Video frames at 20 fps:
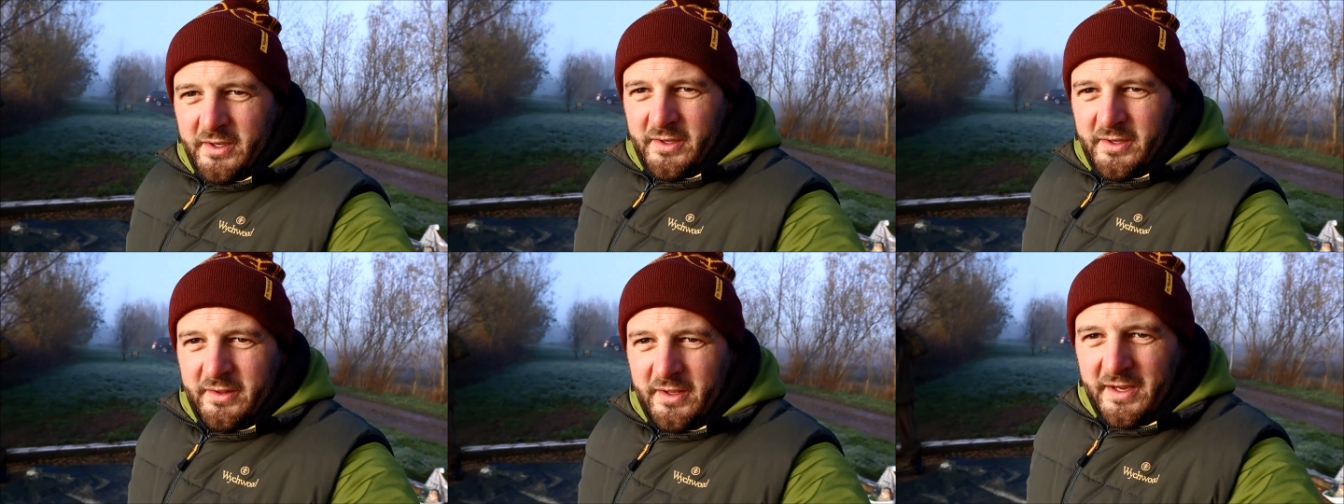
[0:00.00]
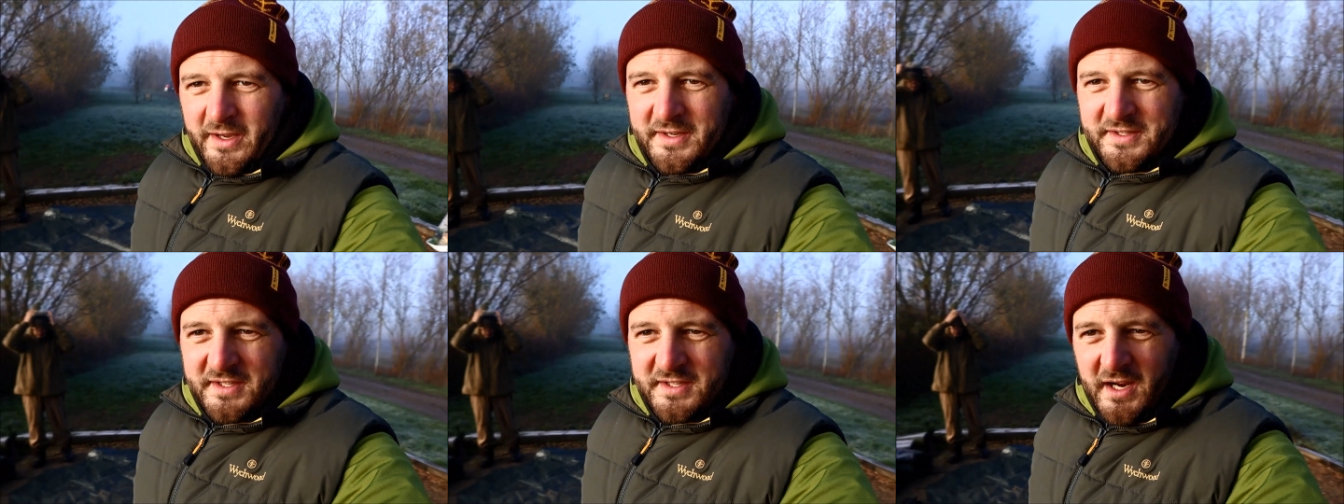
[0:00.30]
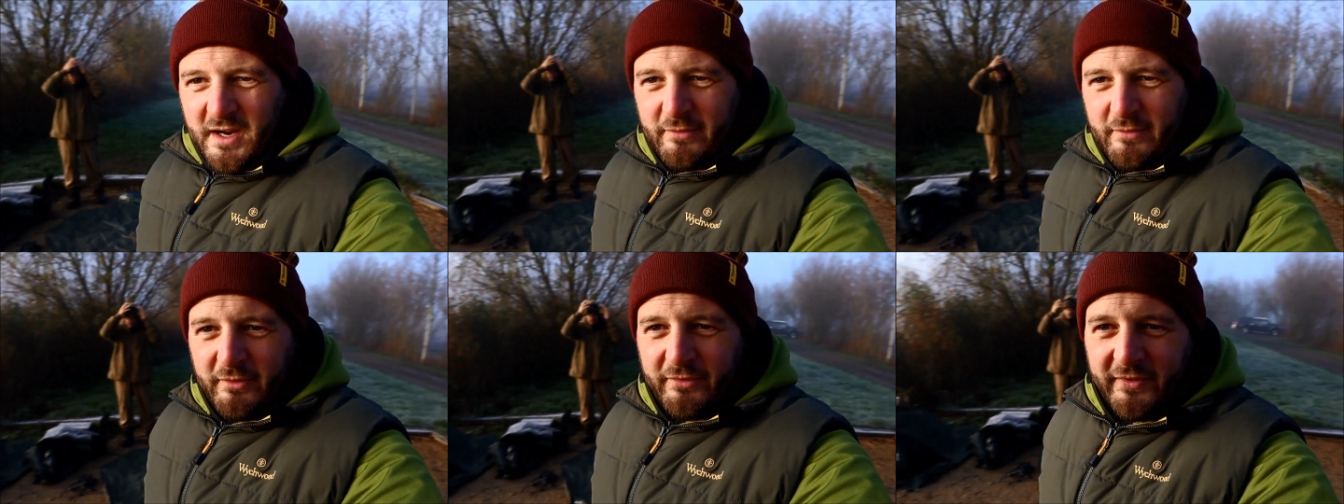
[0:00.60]
That is
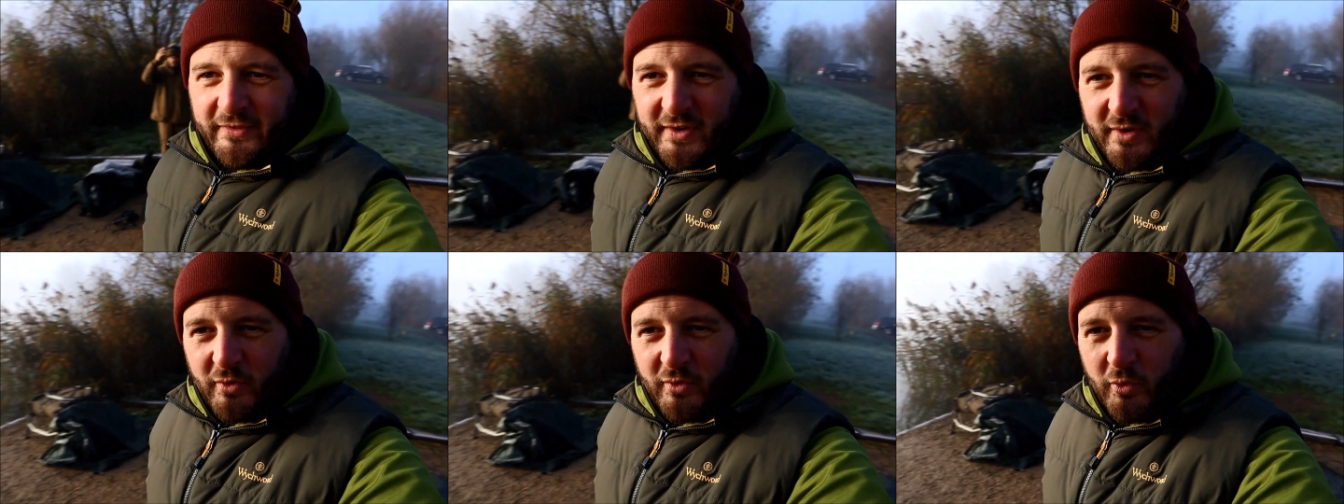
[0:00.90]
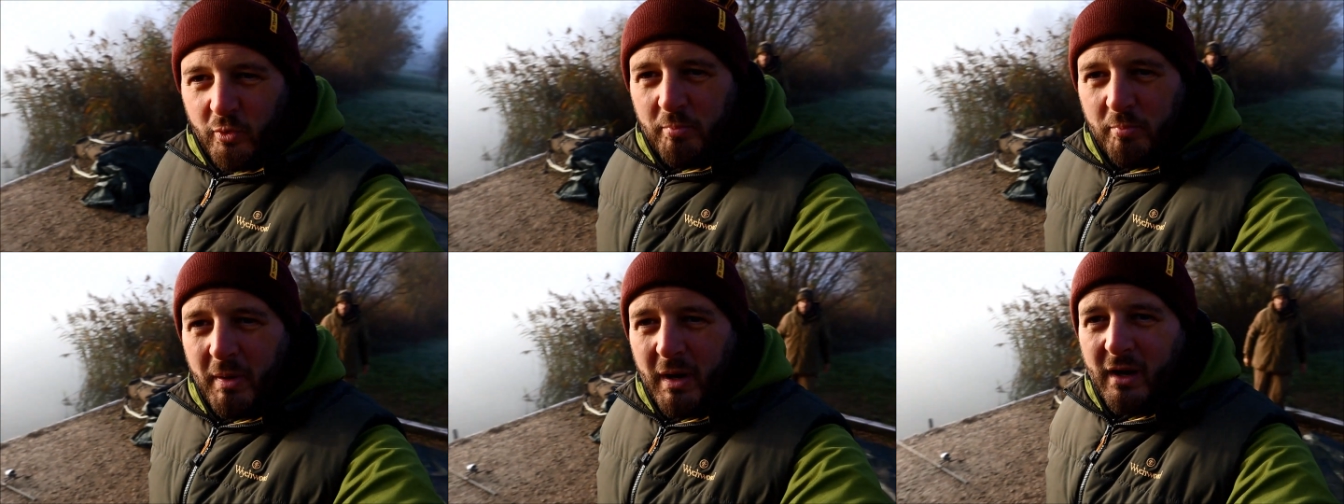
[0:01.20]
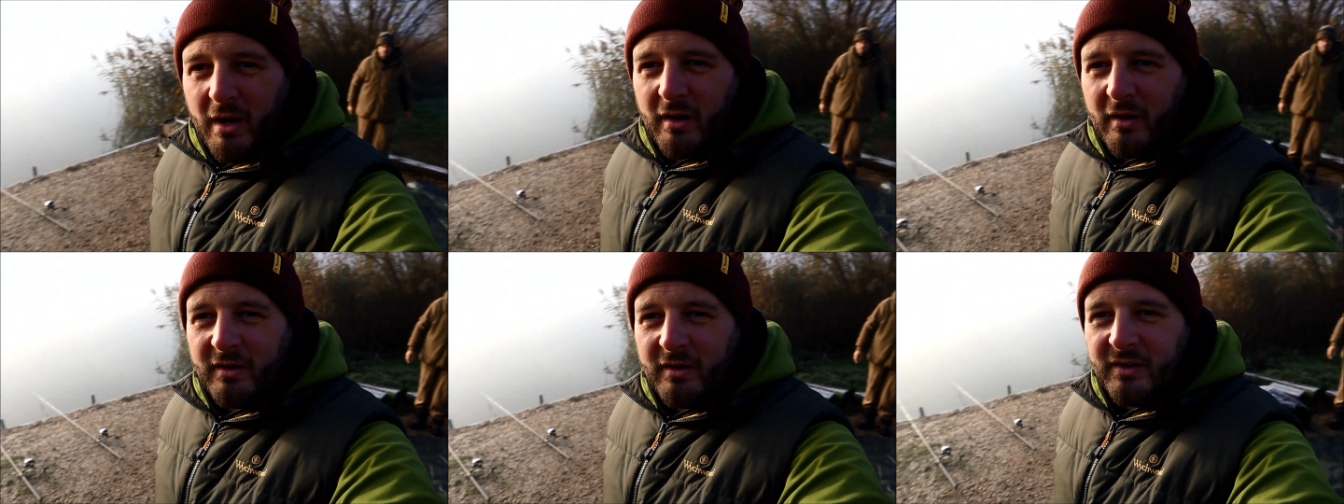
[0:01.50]
everything, all
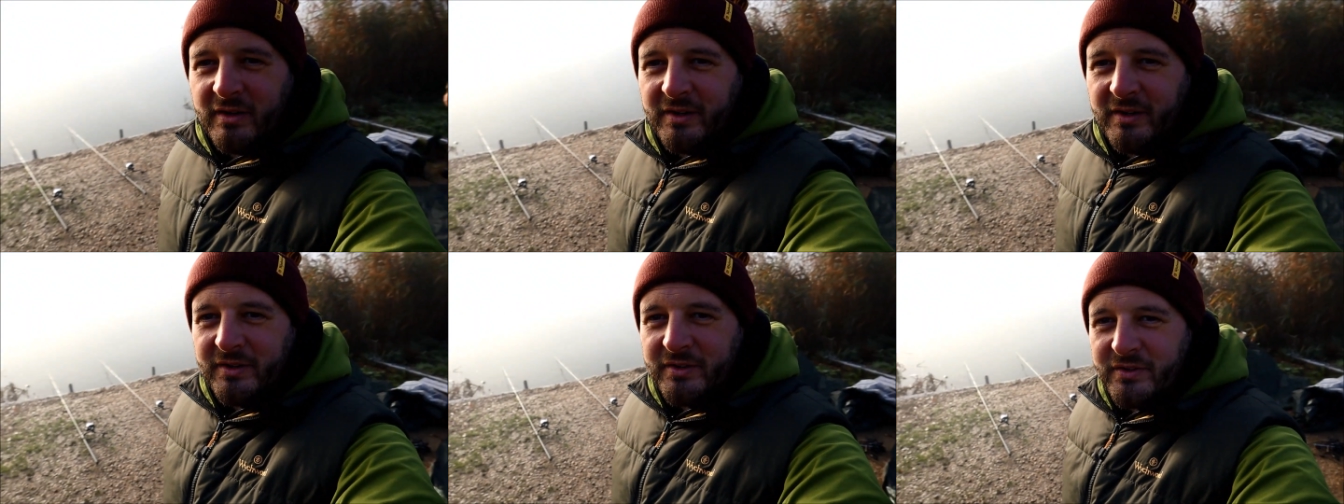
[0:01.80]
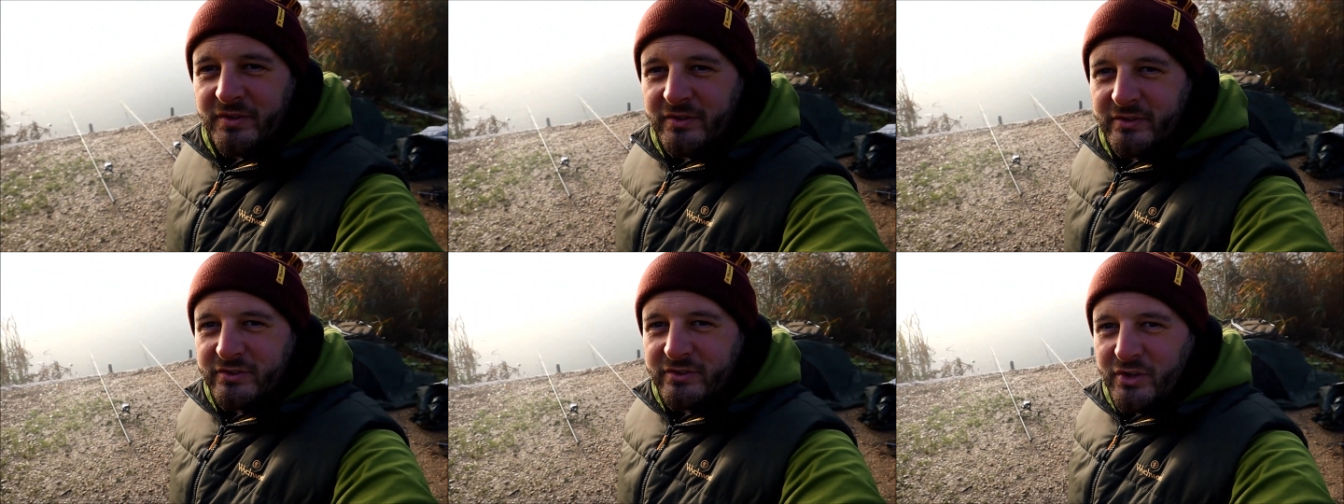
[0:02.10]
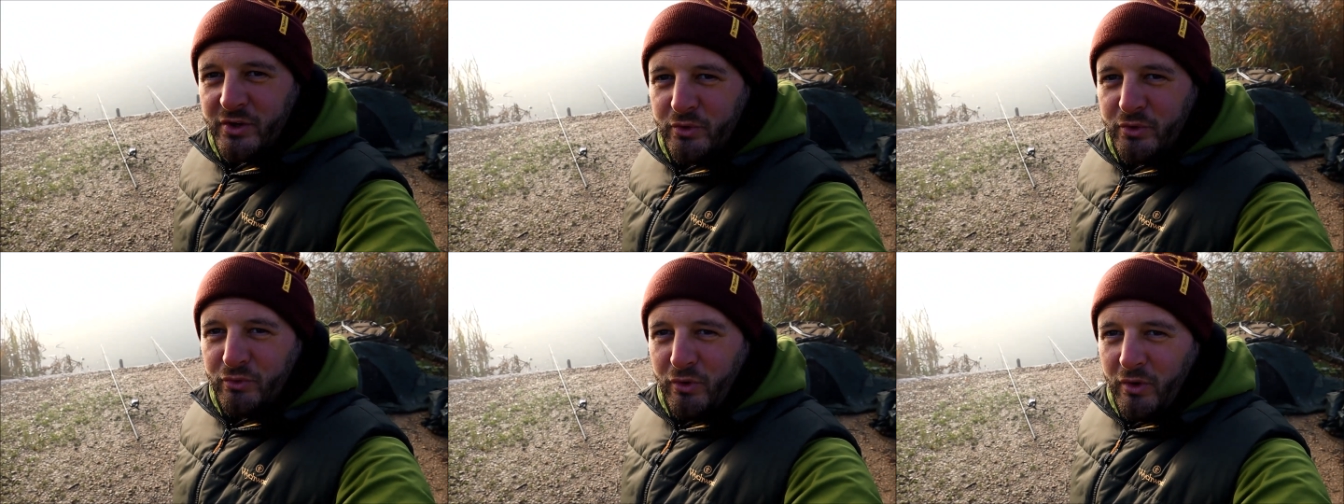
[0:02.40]
bar
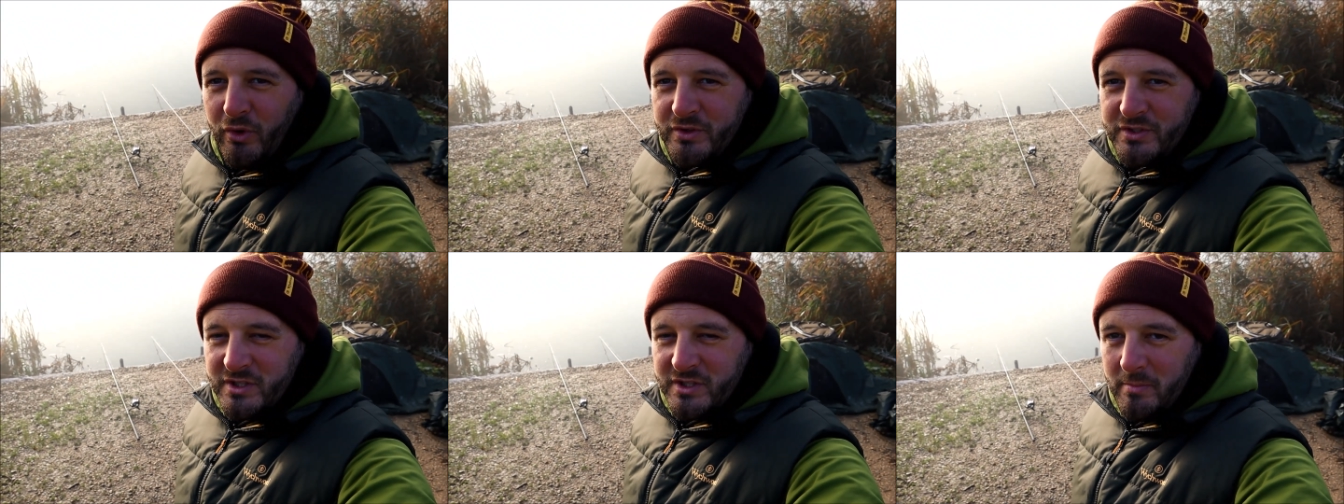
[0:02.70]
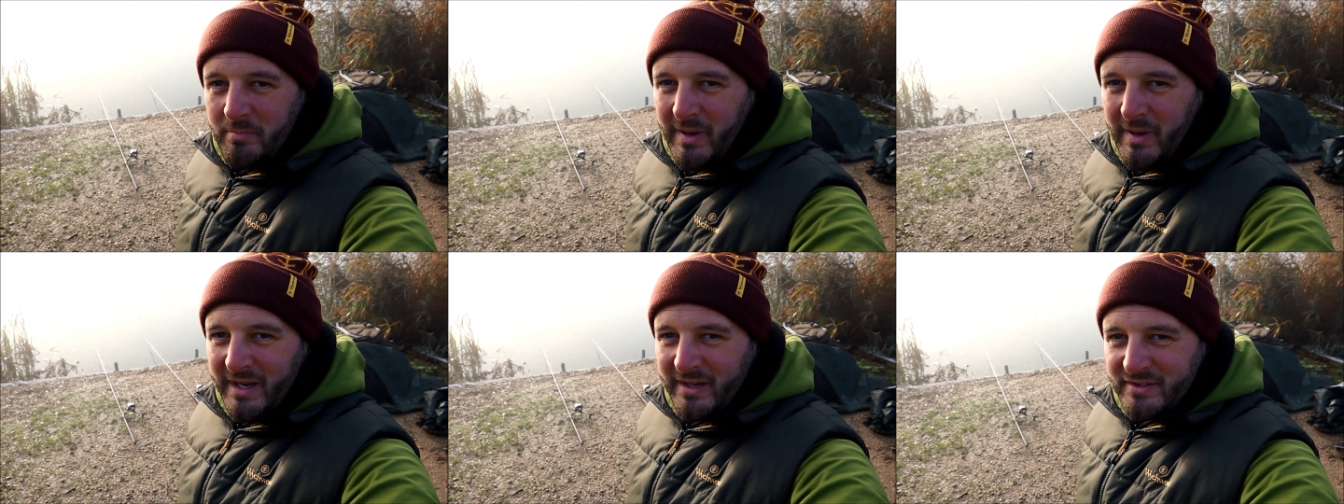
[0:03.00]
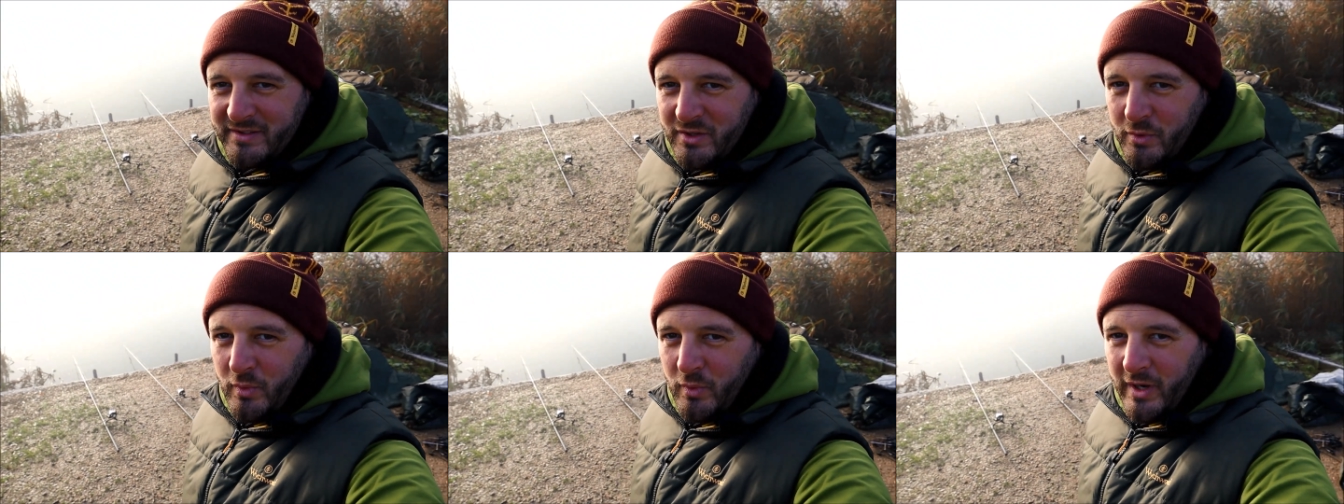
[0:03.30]
2 rods
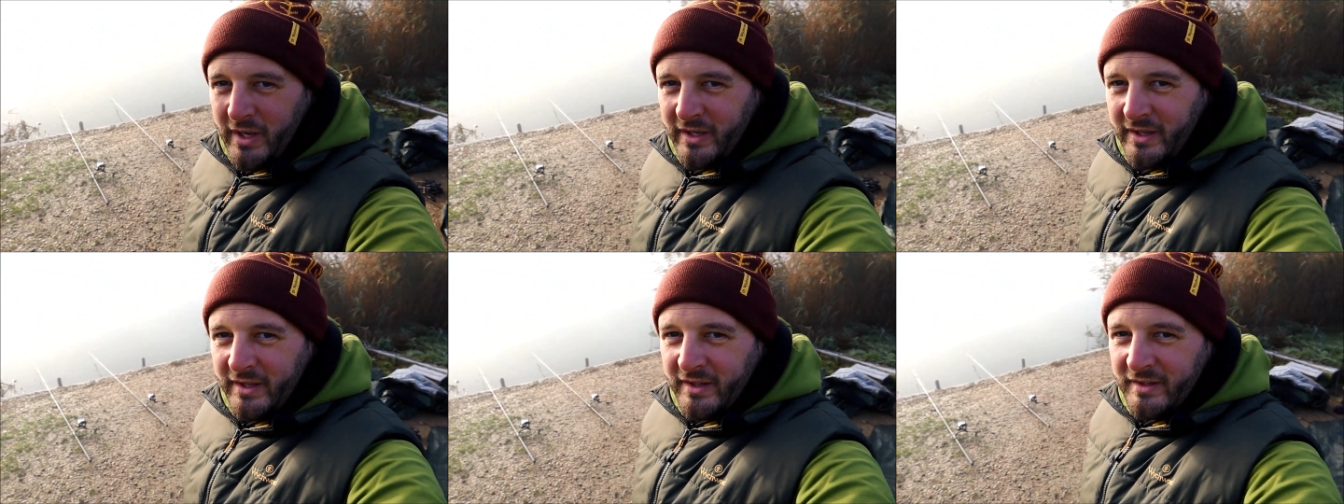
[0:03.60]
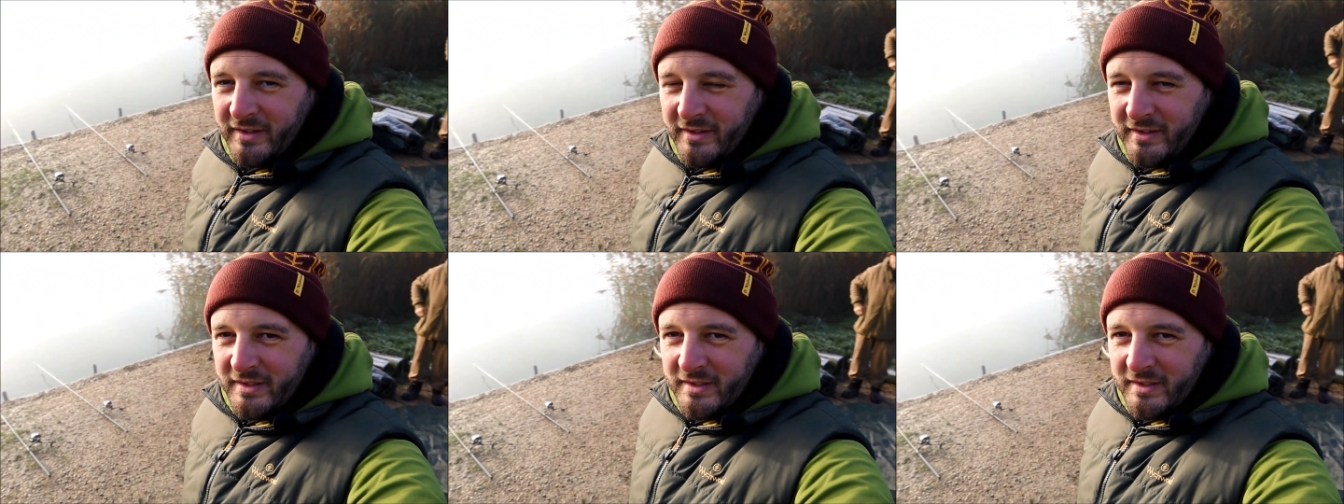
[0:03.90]
packed away.